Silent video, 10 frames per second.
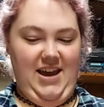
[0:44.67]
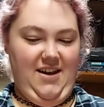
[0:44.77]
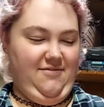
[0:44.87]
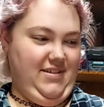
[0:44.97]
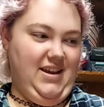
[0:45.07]
I
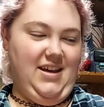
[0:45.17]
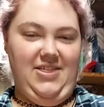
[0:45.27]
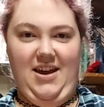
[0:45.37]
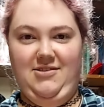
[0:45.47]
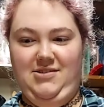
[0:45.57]
have like a
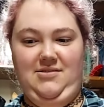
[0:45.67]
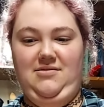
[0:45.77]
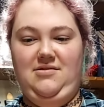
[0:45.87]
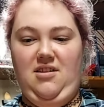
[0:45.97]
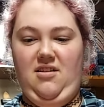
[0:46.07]

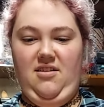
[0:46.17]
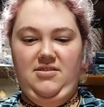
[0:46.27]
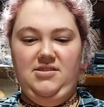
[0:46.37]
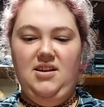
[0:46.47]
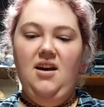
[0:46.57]
thousand
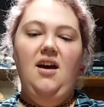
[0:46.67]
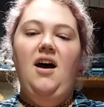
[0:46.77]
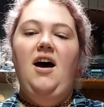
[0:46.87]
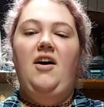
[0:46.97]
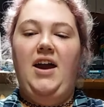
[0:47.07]
cards.
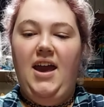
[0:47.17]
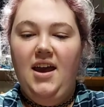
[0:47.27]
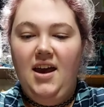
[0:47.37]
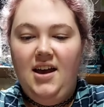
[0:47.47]
Okay.